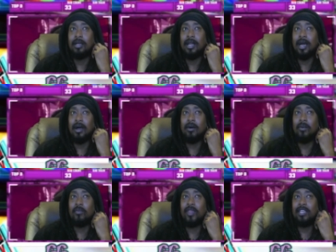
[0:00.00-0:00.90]
Now
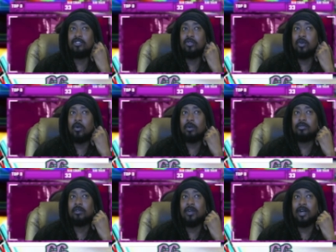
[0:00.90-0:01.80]
they do go up
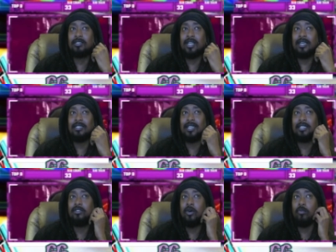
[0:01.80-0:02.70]
to the Rock Slide. They
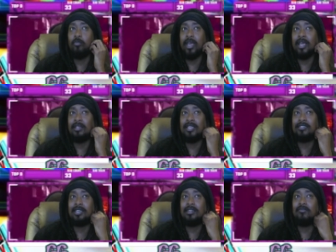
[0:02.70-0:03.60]
don't bait. They
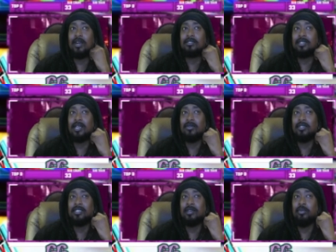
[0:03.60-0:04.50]
send the Rock Slide on the
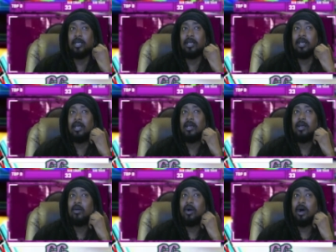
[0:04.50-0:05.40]
CMP.
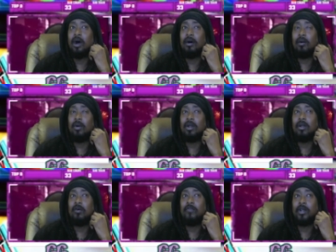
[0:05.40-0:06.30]
I want to
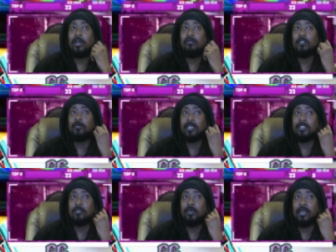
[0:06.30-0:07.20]
know if they're gonna respect
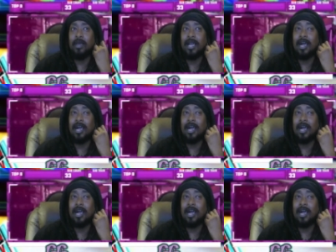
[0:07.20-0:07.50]
this payback.